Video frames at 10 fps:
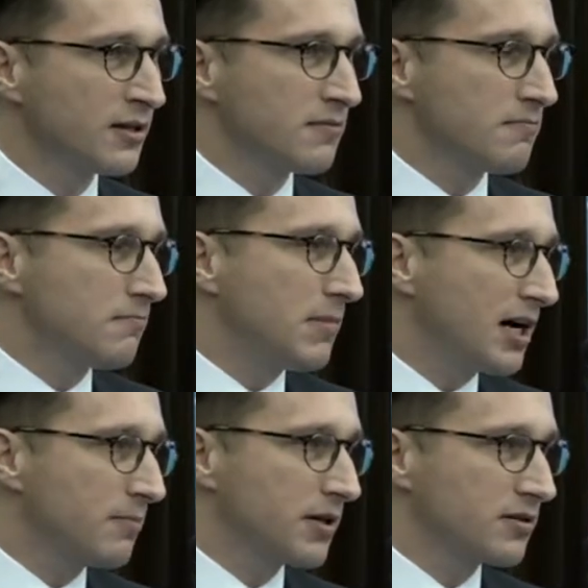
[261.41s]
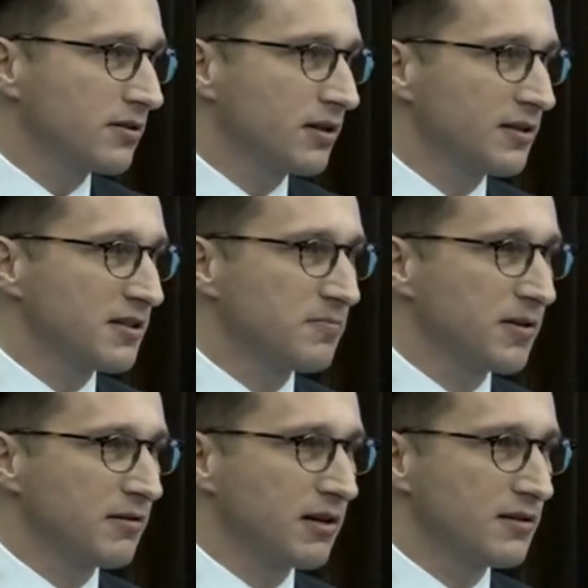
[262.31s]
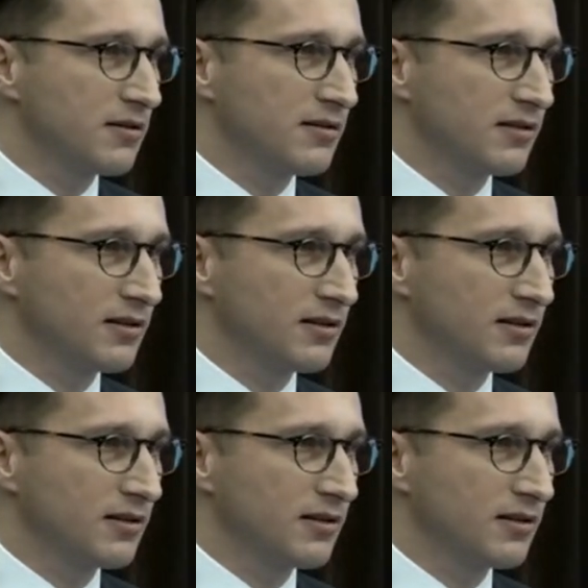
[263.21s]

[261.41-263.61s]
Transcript: My personal experience